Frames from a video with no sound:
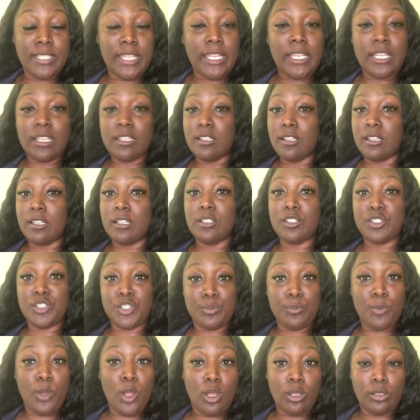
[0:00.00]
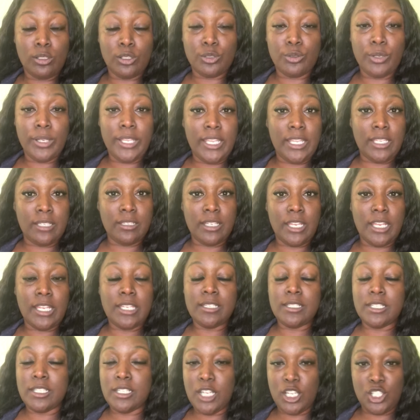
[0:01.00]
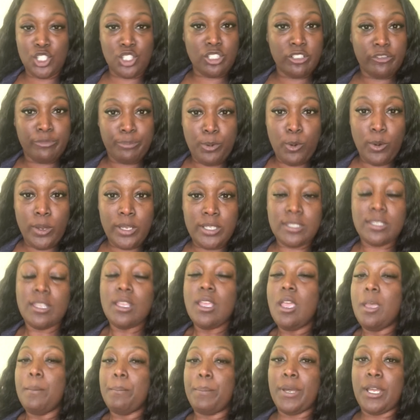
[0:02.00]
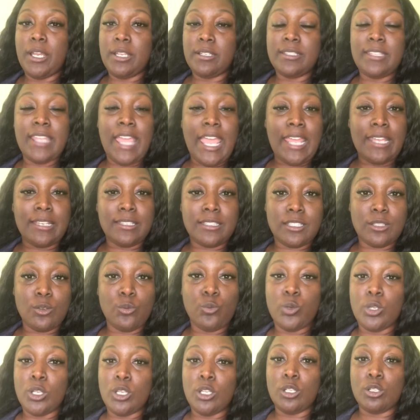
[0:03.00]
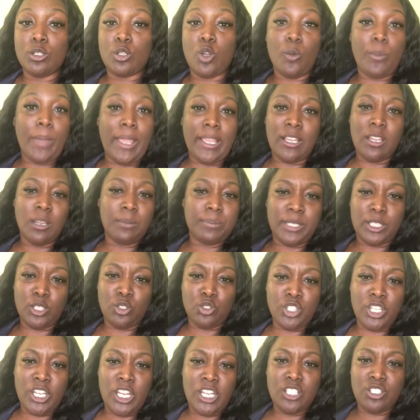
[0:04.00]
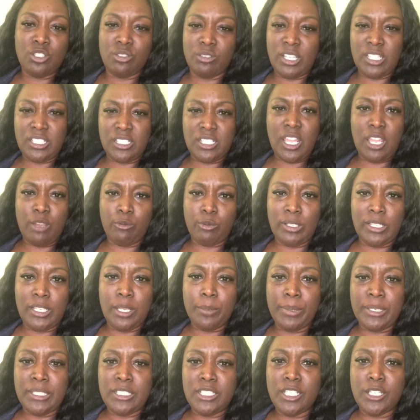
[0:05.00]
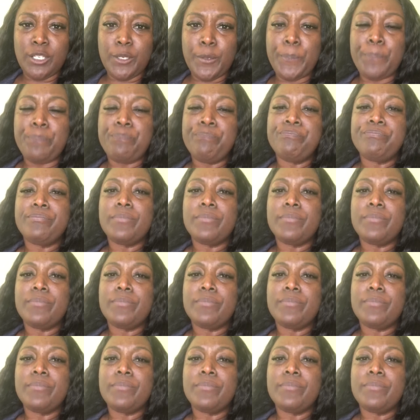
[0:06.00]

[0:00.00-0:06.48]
take a small little hit in deduction of points, but that will go back up. That'll change, so that's not really a big deal.